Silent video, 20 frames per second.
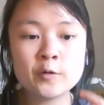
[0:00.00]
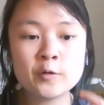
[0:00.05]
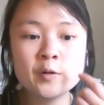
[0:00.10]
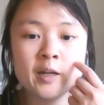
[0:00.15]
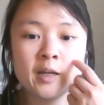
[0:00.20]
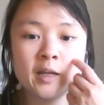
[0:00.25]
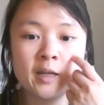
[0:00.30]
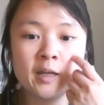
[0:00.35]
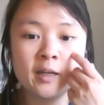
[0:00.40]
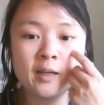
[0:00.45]

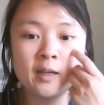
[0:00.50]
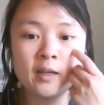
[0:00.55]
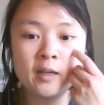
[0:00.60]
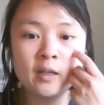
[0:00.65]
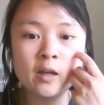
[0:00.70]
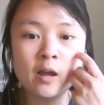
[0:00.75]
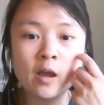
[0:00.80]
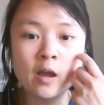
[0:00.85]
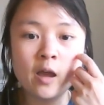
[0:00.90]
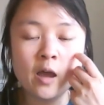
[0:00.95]

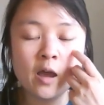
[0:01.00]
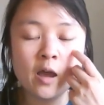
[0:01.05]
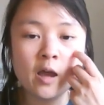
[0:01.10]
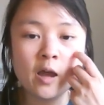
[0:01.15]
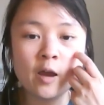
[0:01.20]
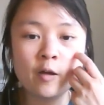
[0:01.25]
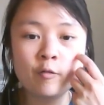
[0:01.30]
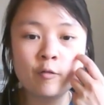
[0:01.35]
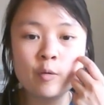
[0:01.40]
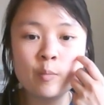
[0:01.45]
okay,
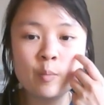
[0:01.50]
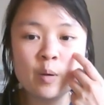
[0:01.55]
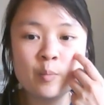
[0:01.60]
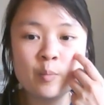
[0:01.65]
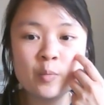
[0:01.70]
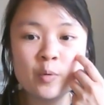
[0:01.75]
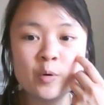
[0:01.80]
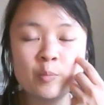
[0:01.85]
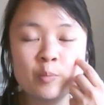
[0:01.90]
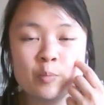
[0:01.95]
I
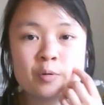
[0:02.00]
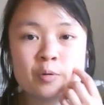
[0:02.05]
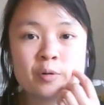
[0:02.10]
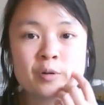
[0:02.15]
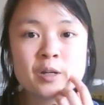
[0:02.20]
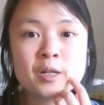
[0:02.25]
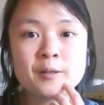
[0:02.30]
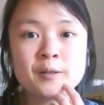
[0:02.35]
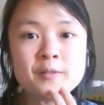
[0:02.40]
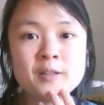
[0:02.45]
remember
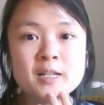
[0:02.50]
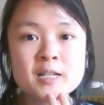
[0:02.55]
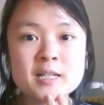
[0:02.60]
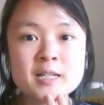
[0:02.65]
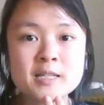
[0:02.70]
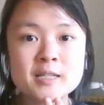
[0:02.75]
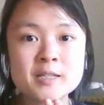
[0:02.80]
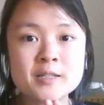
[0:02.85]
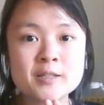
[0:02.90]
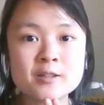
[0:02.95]

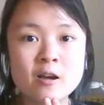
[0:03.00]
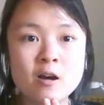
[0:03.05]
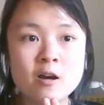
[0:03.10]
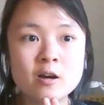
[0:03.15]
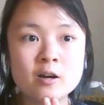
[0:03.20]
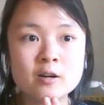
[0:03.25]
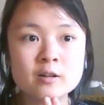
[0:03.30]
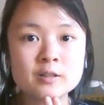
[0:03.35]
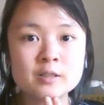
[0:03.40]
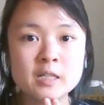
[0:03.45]
previous
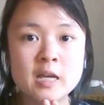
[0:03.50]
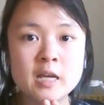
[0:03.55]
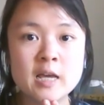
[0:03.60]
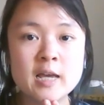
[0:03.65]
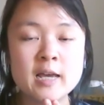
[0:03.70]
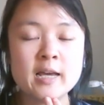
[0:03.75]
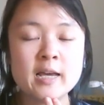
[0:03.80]
songs.